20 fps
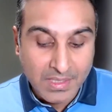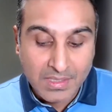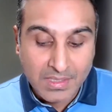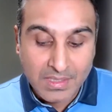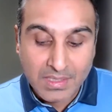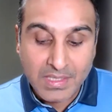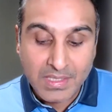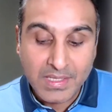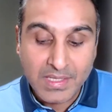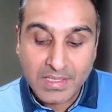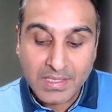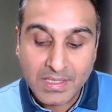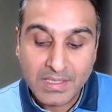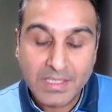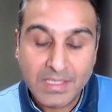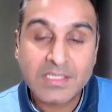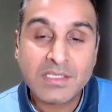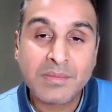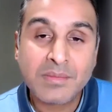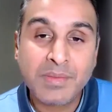Clinical
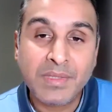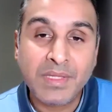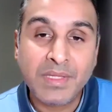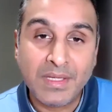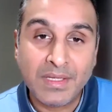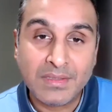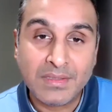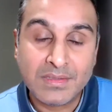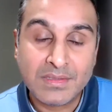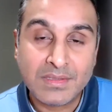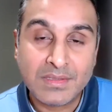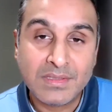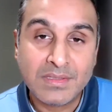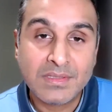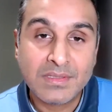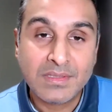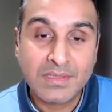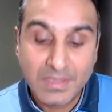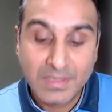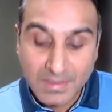
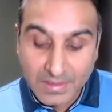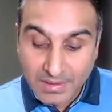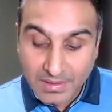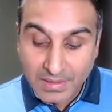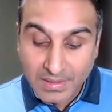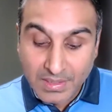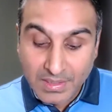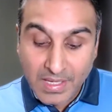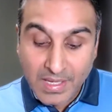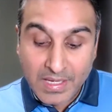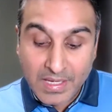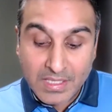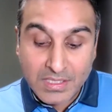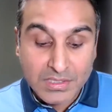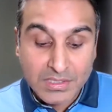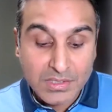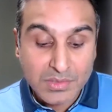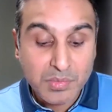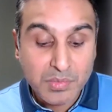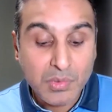experiences
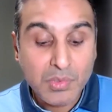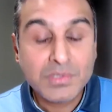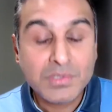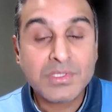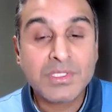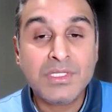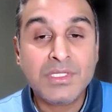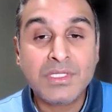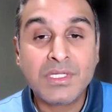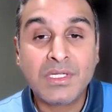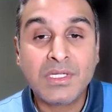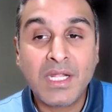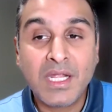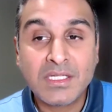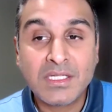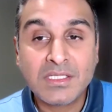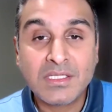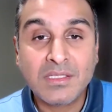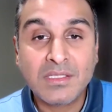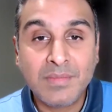expose
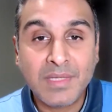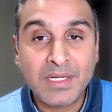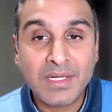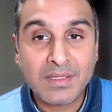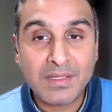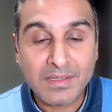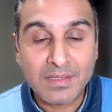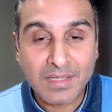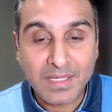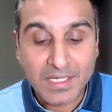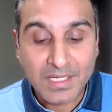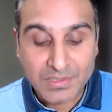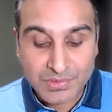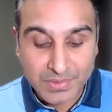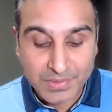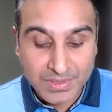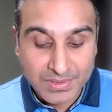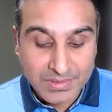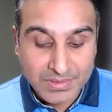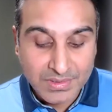international medical
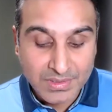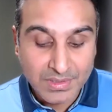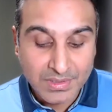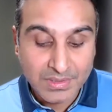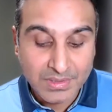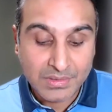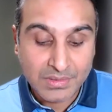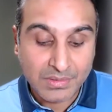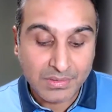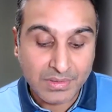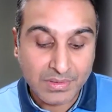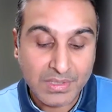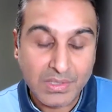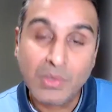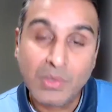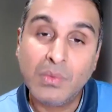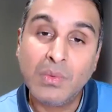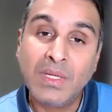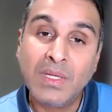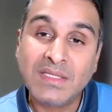graduates to the
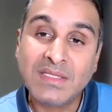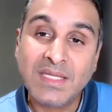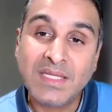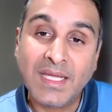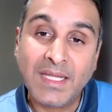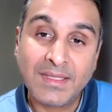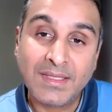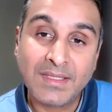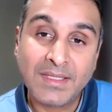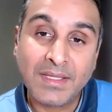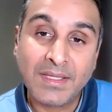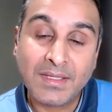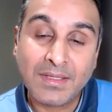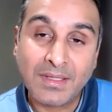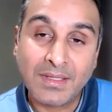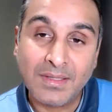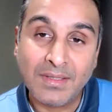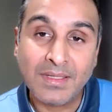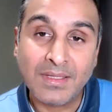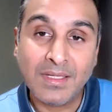US healthcare
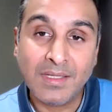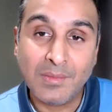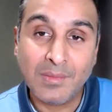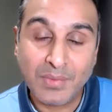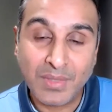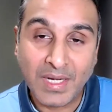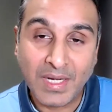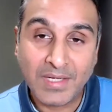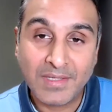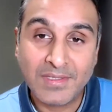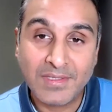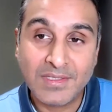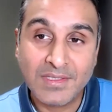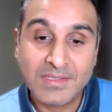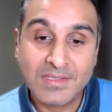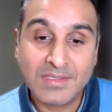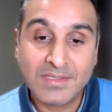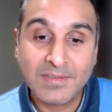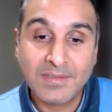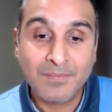clinical
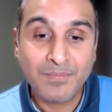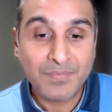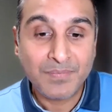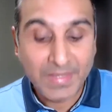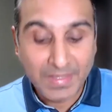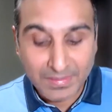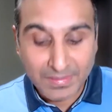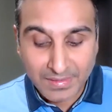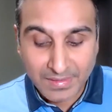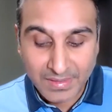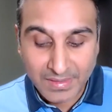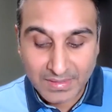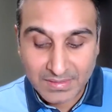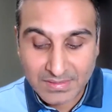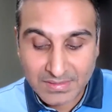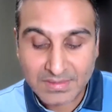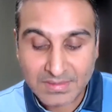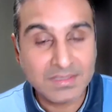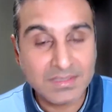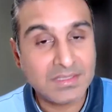practice and the
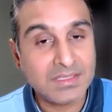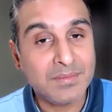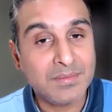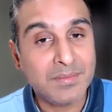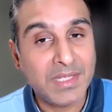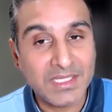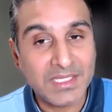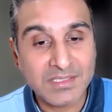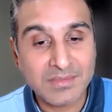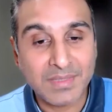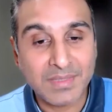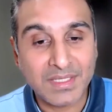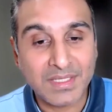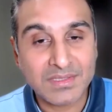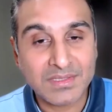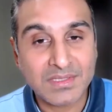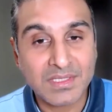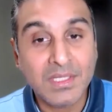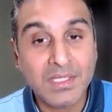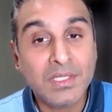health system
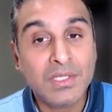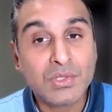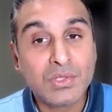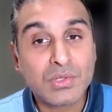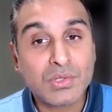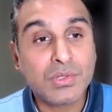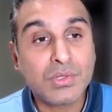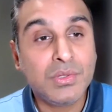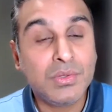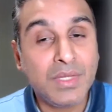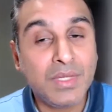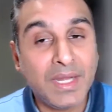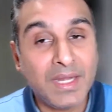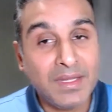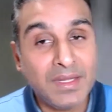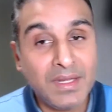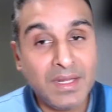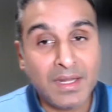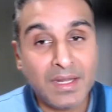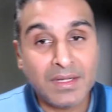aspects. So you
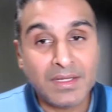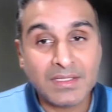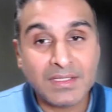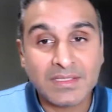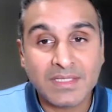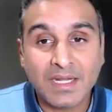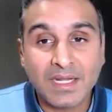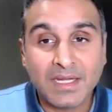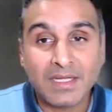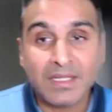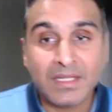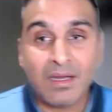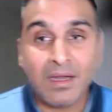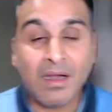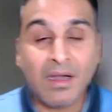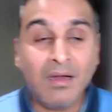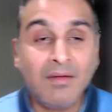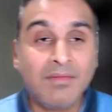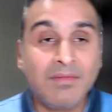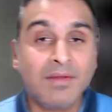get an understanding
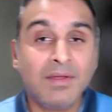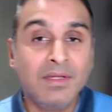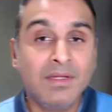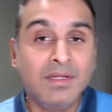of